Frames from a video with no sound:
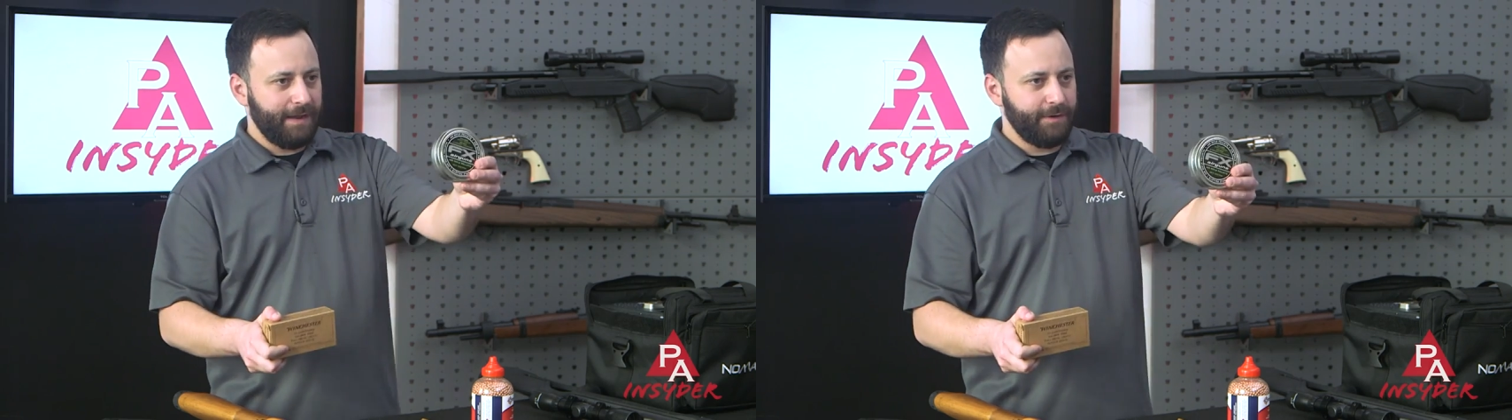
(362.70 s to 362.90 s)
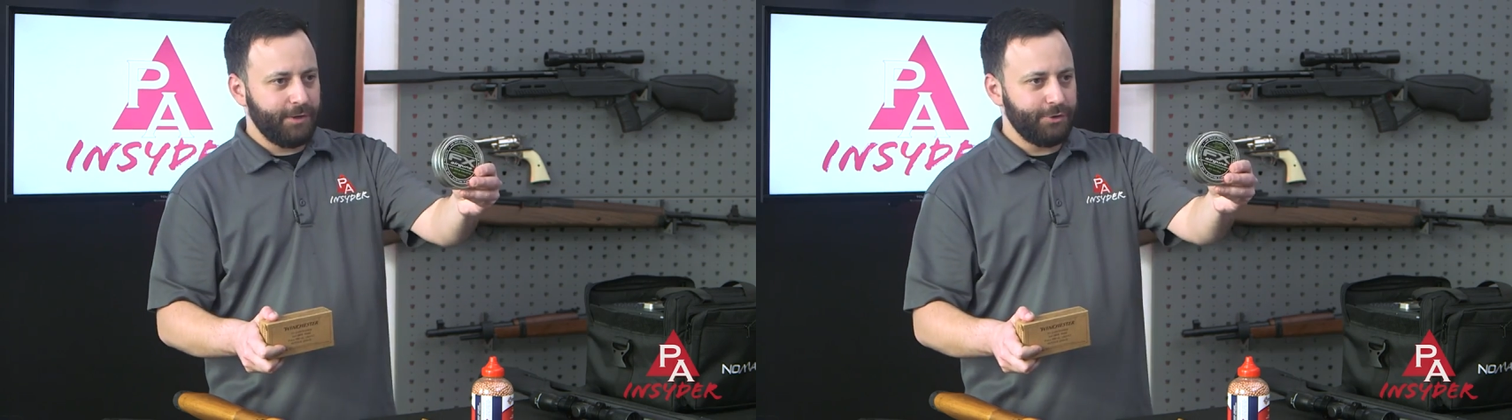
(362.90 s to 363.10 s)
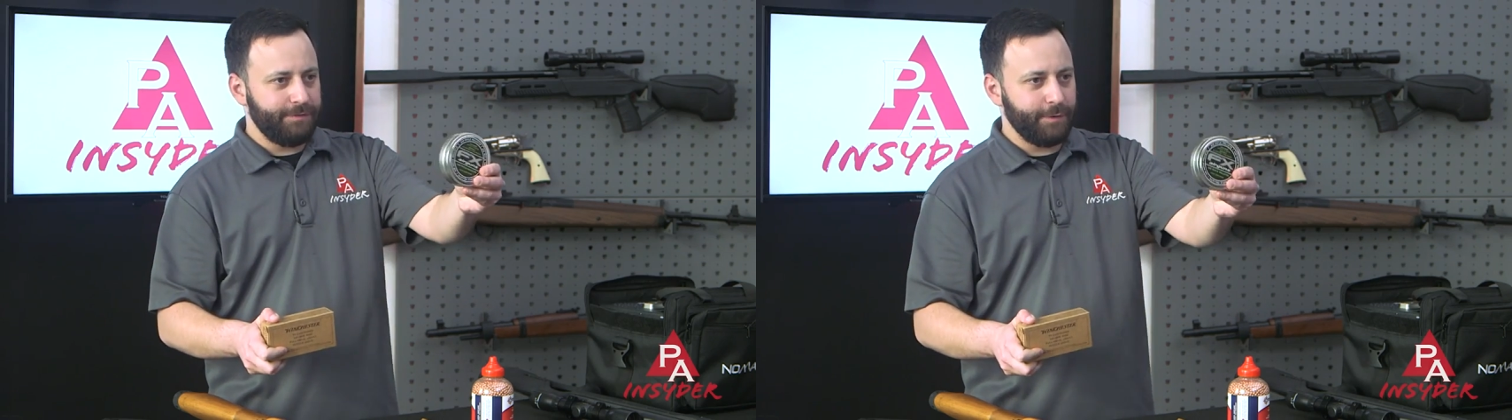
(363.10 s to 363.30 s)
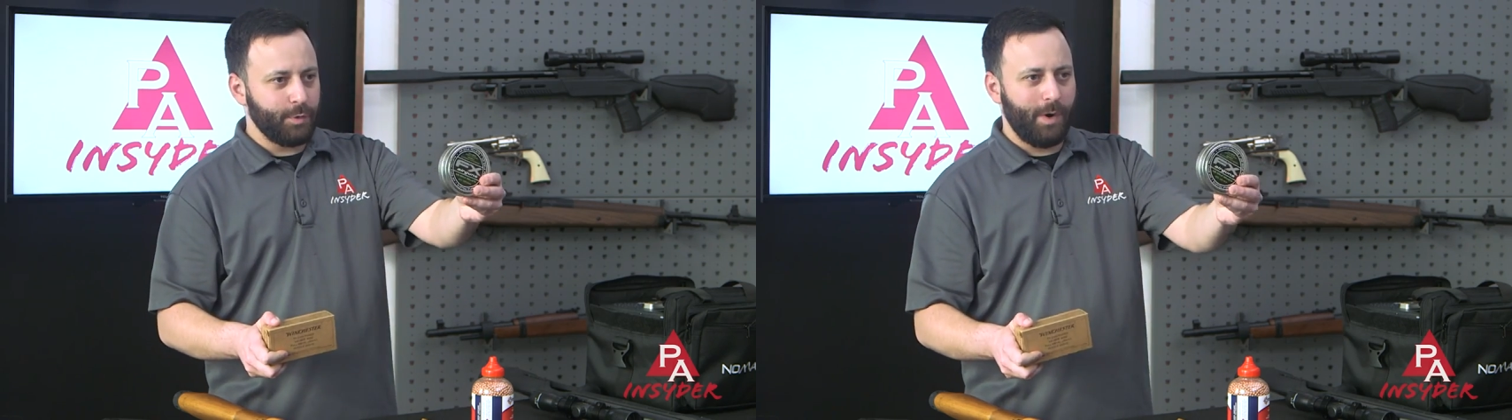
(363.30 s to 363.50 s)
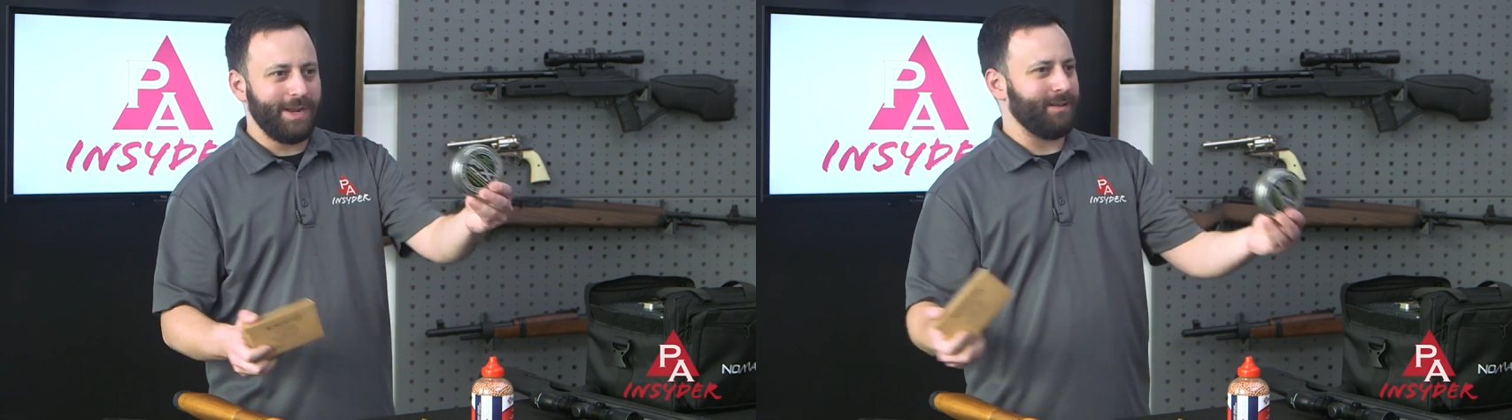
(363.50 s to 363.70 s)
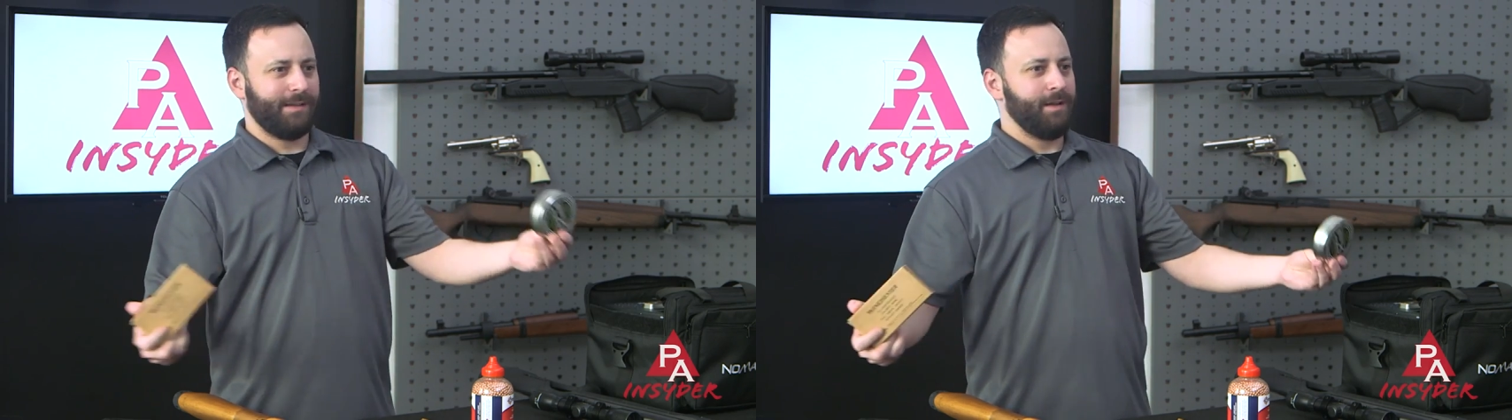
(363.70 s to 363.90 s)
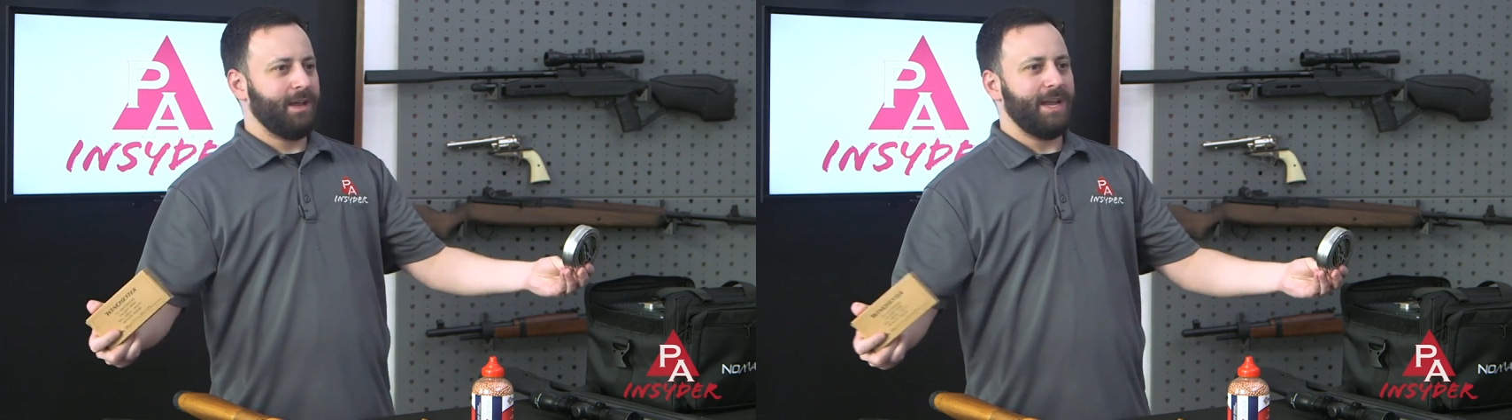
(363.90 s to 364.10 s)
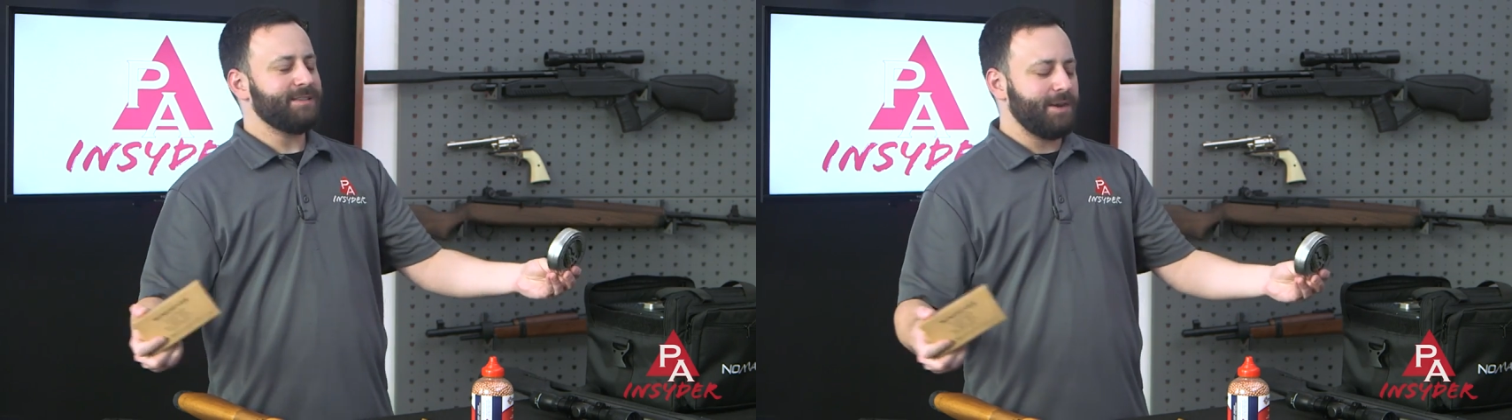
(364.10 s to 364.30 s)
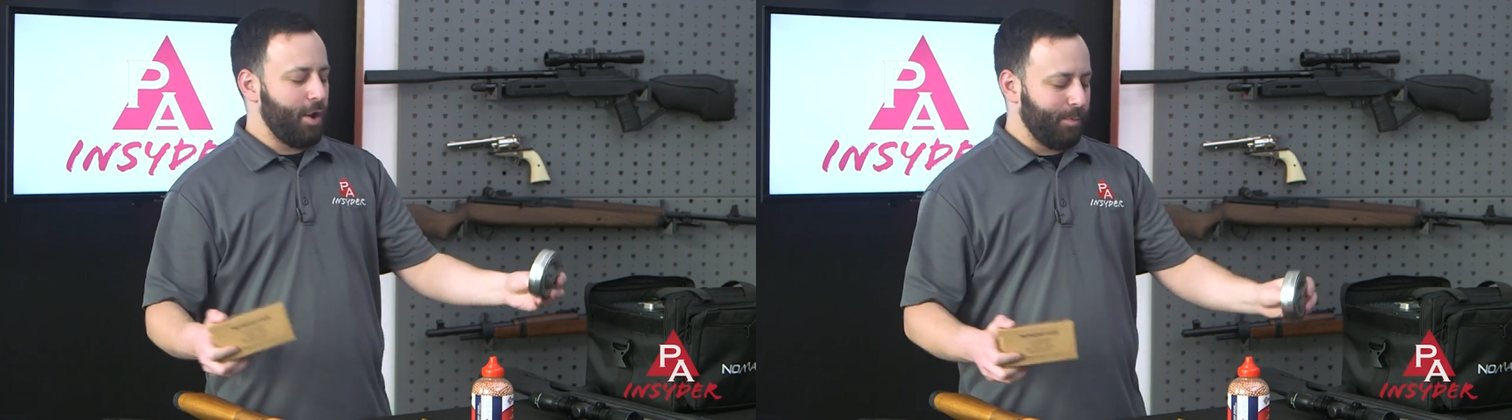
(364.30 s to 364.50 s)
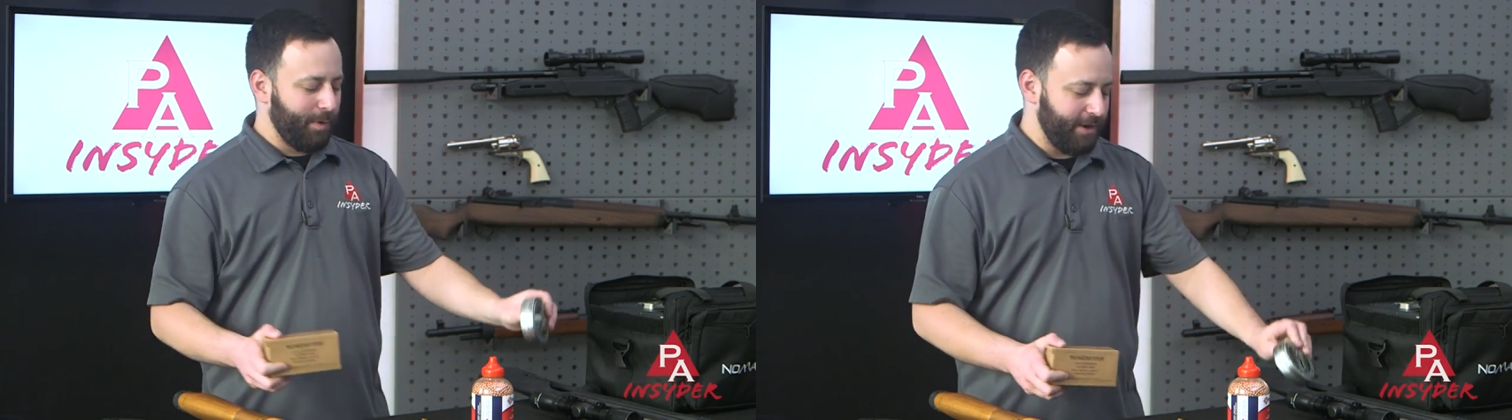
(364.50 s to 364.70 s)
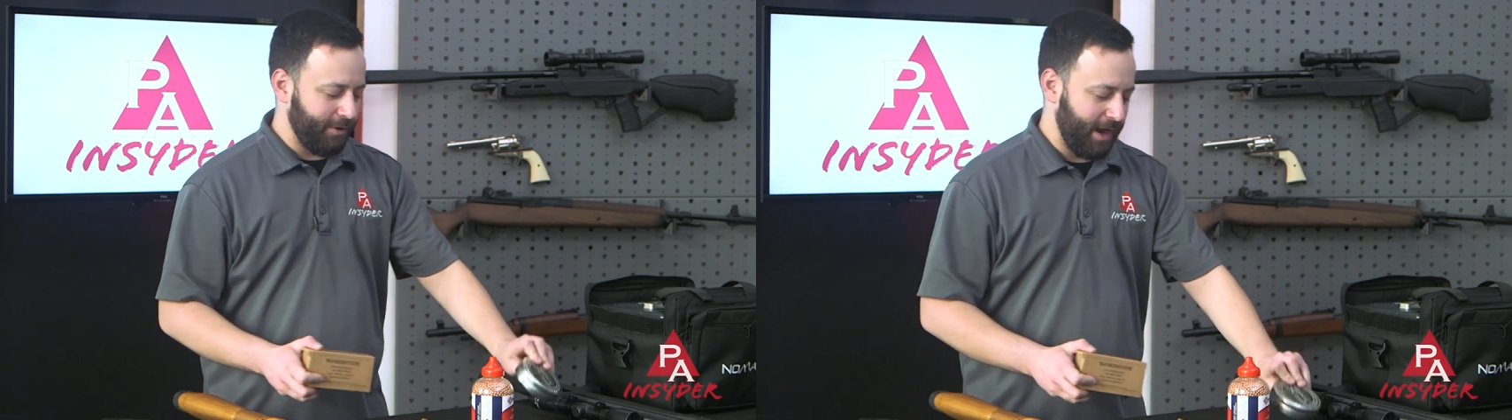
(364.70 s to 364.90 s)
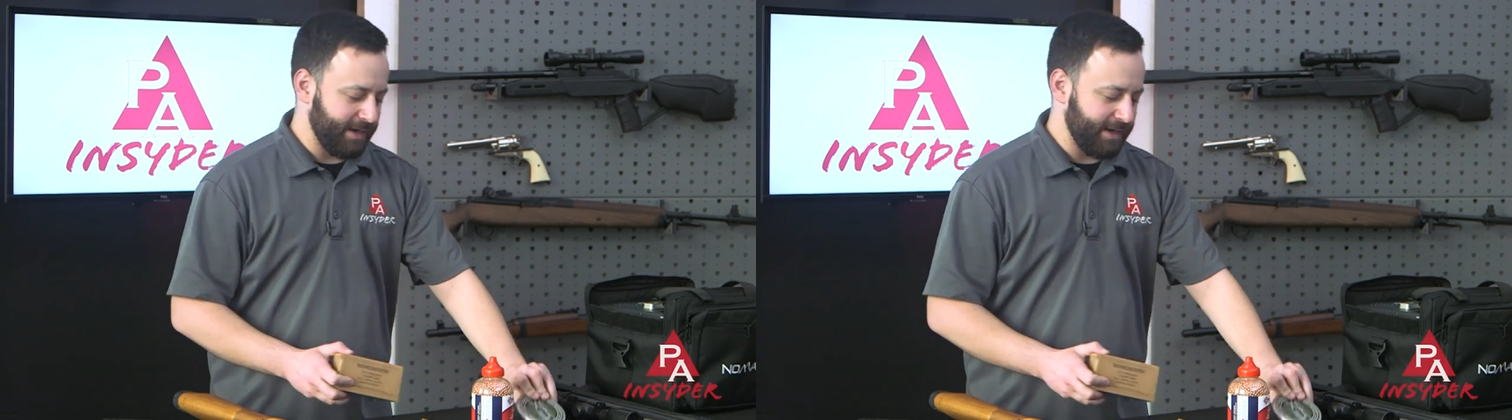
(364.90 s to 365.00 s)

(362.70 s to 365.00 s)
500 for 20. It's a no-brainer,